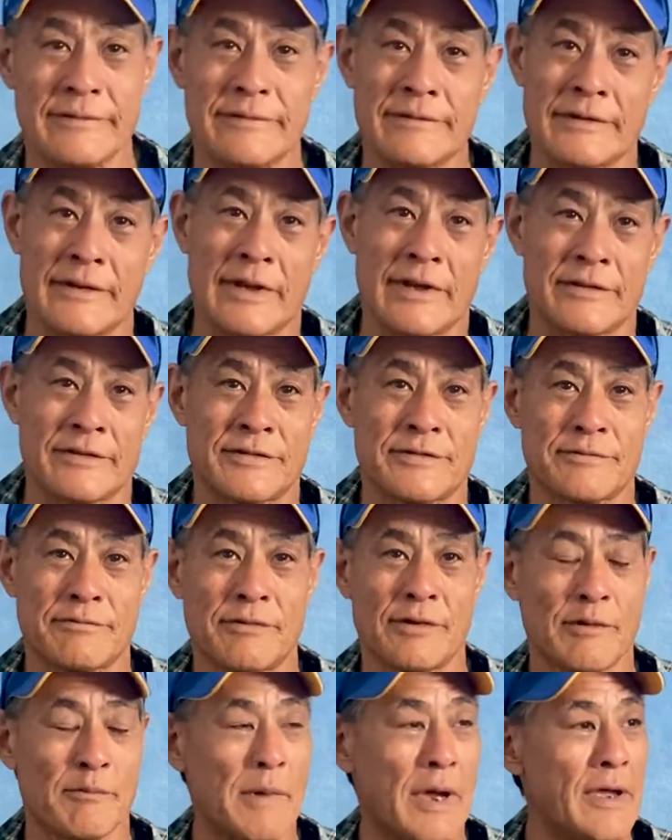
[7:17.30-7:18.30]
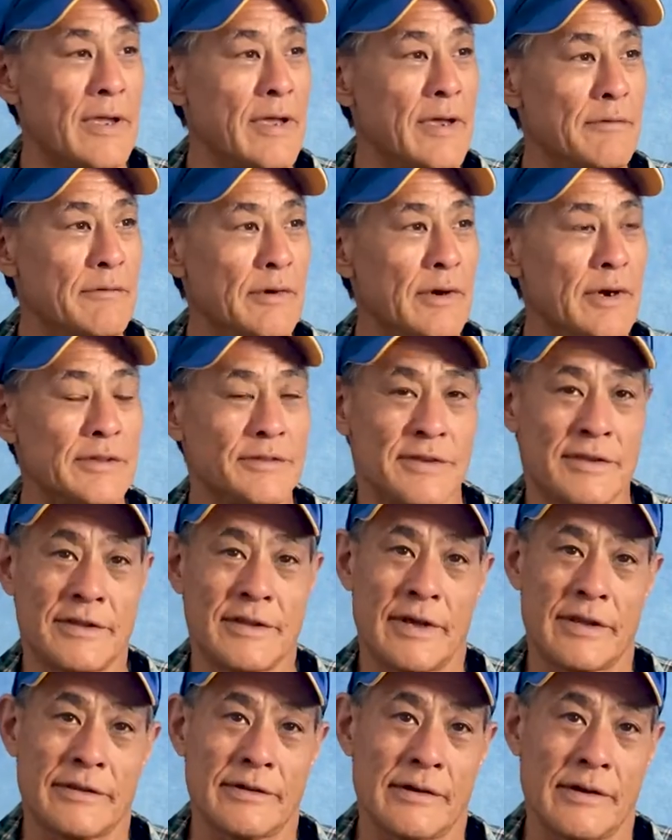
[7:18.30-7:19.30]
that's where my head was at
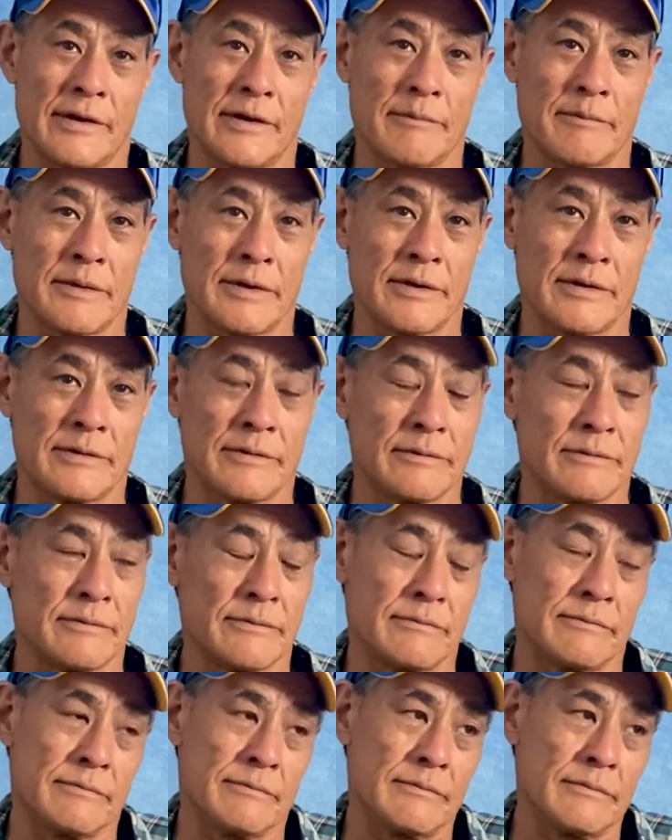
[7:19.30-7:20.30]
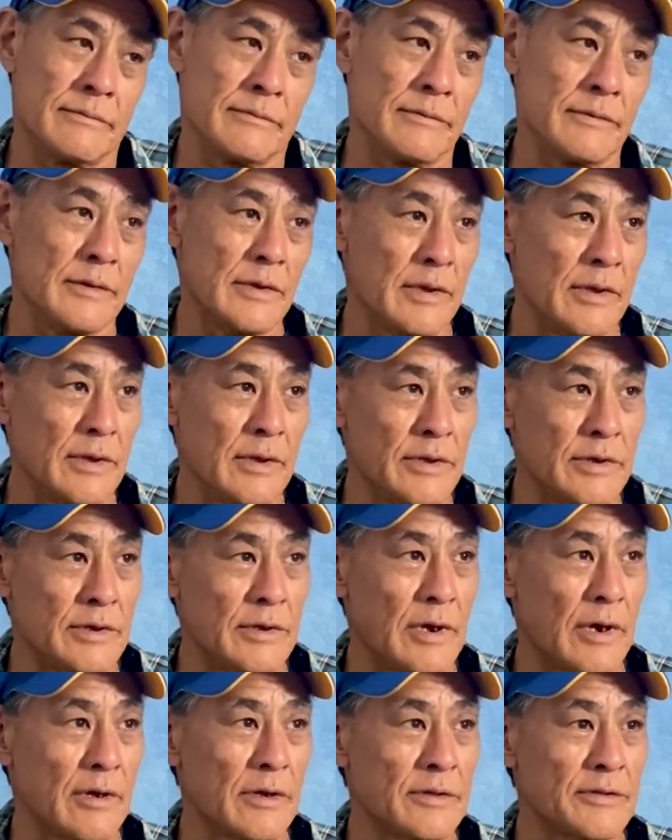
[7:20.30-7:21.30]
that time. Sure, sure.
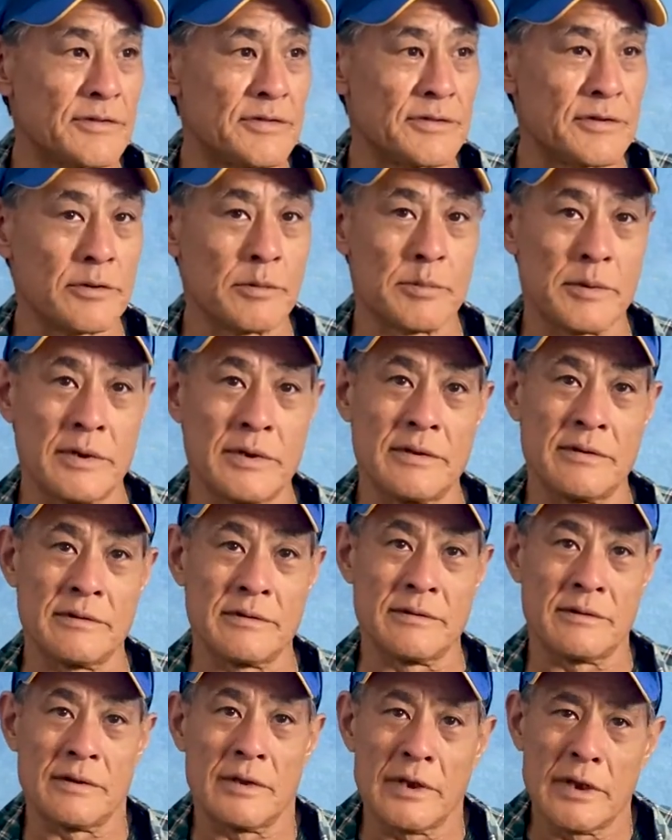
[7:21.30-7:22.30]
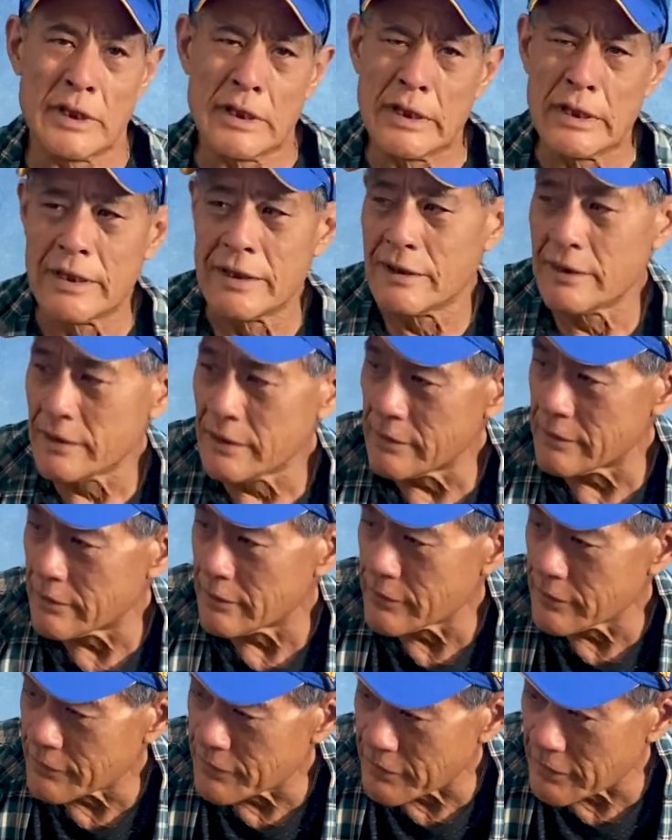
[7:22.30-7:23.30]
Young and stupid, and you know,
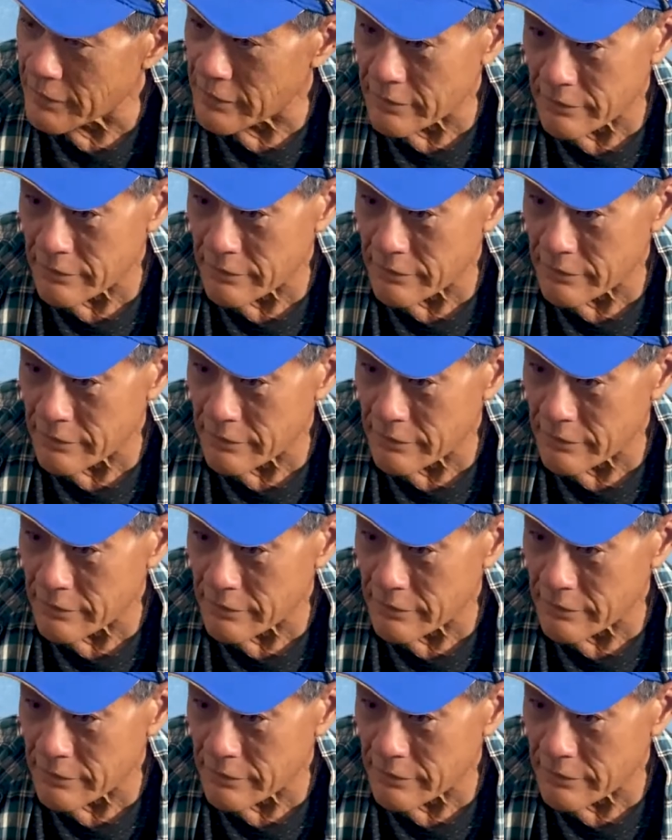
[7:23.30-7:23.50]
you think